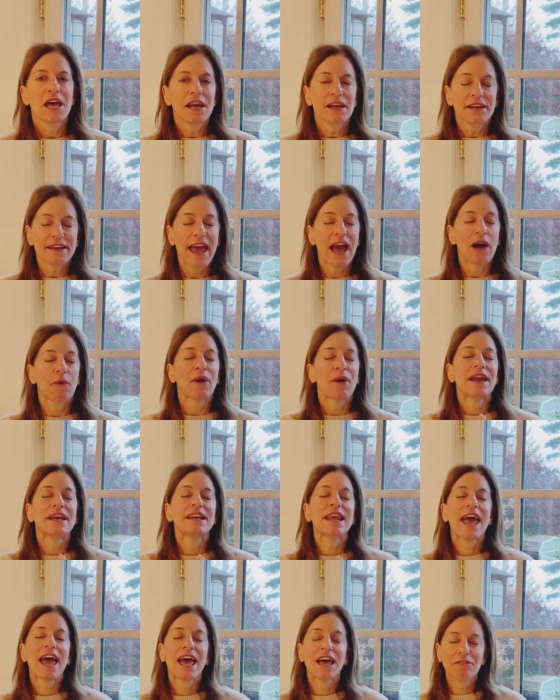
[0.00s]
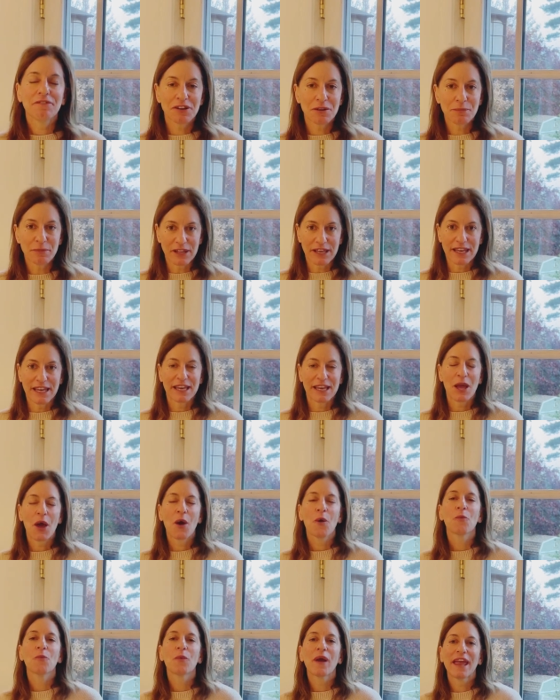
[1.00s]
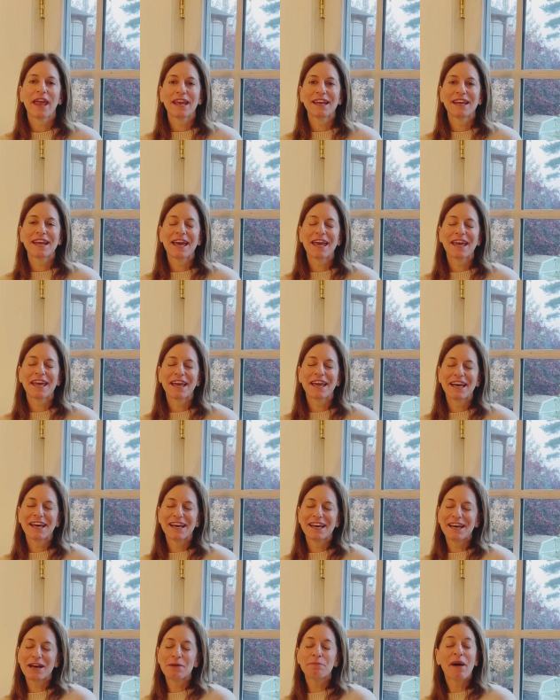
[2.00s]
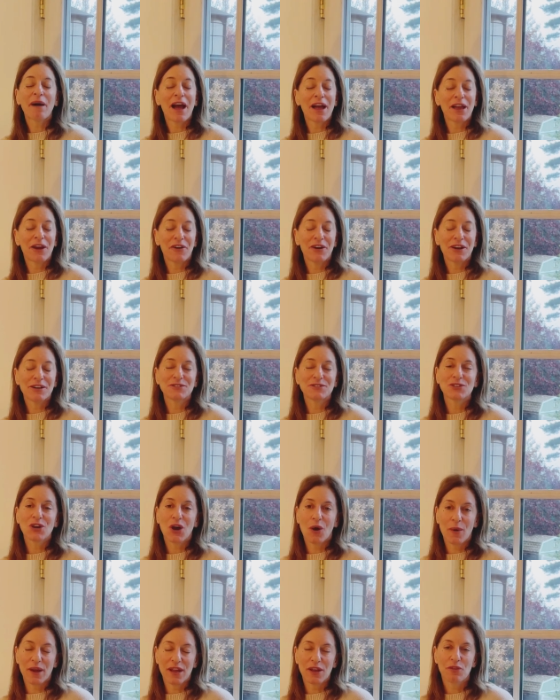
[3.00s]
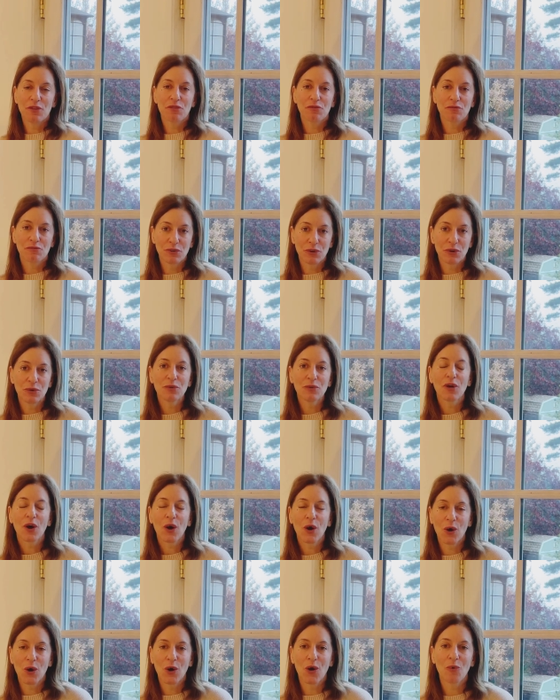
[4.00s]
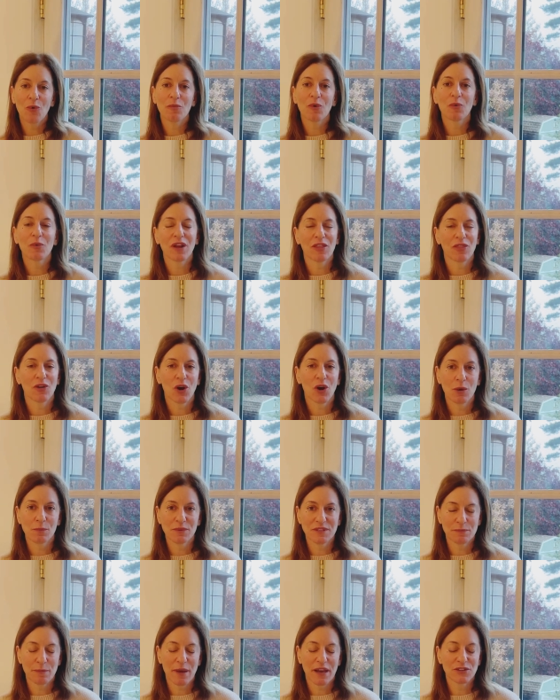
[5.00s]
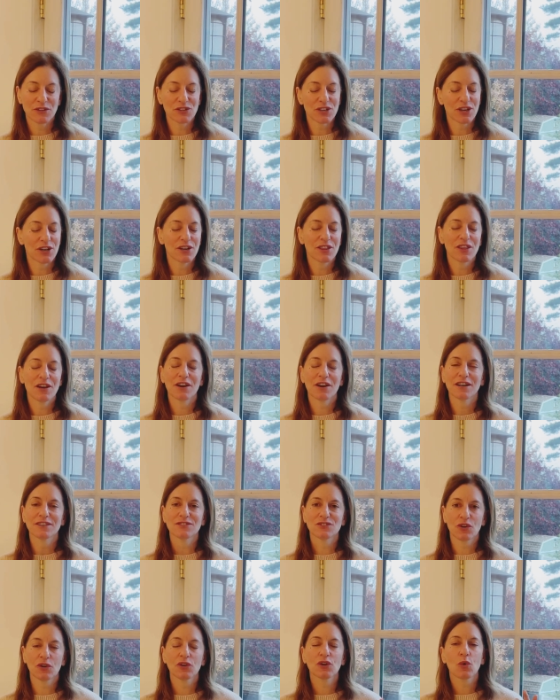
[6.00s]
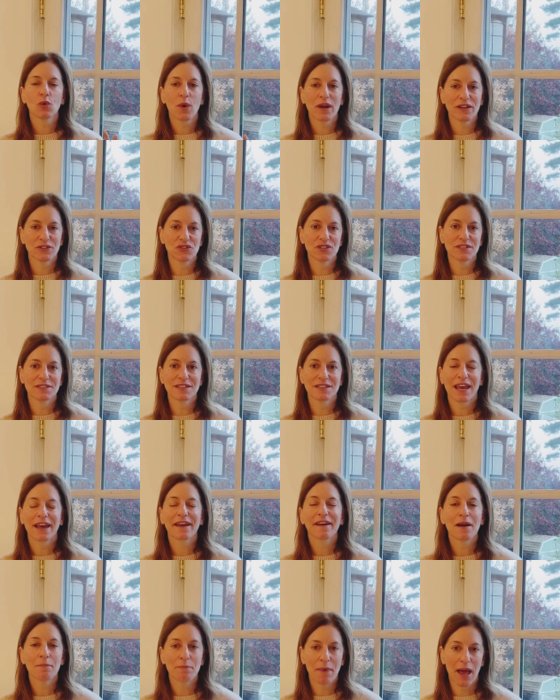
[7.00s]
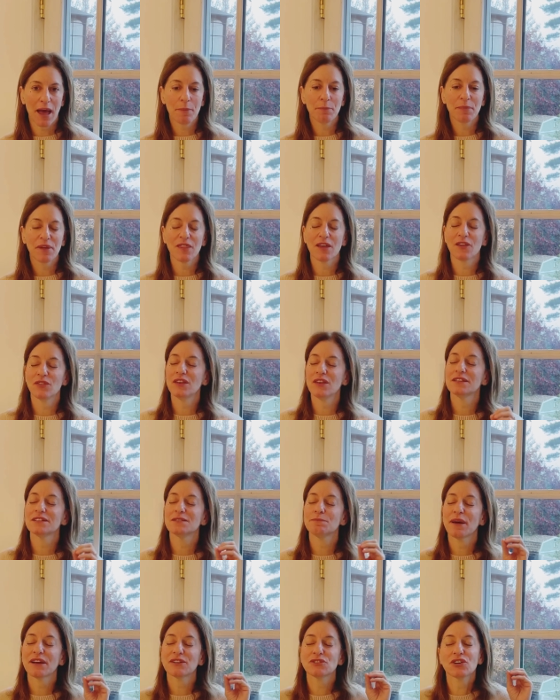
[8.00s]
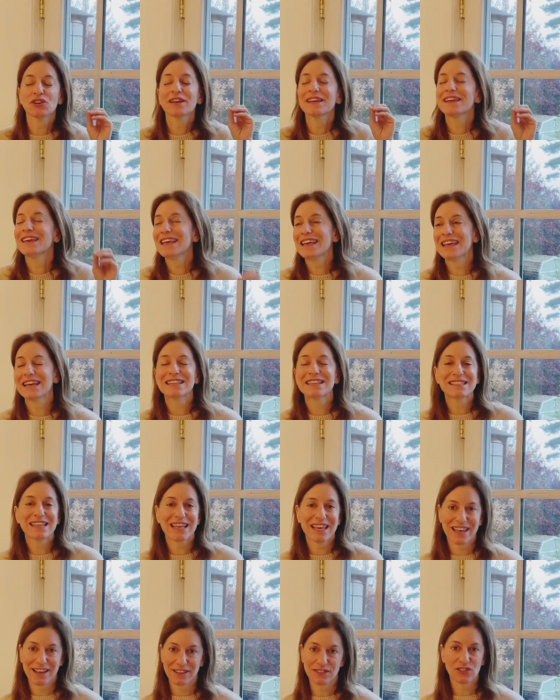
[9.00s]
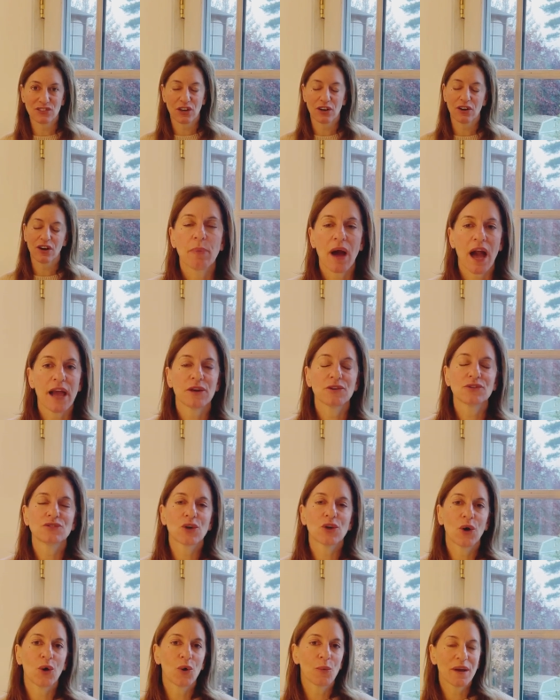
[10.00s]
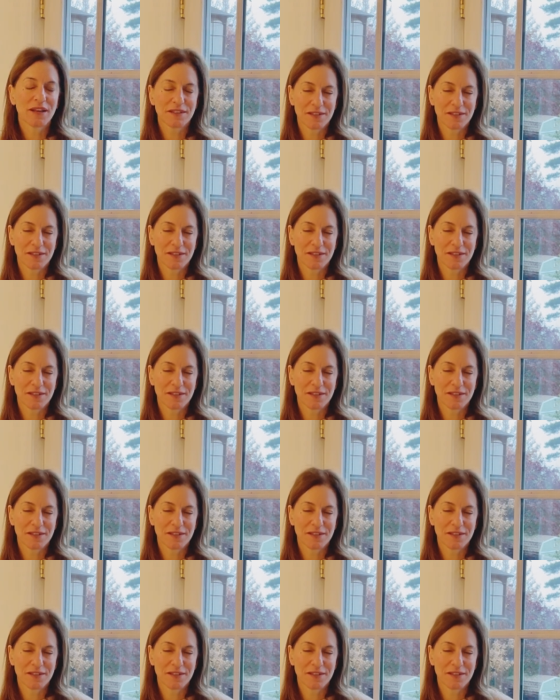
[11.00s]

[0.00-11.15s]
Now, inevitably, when a buyer is going through the home with a home inspector, there are certain questions that come up that the inspector can't answer. Buyers always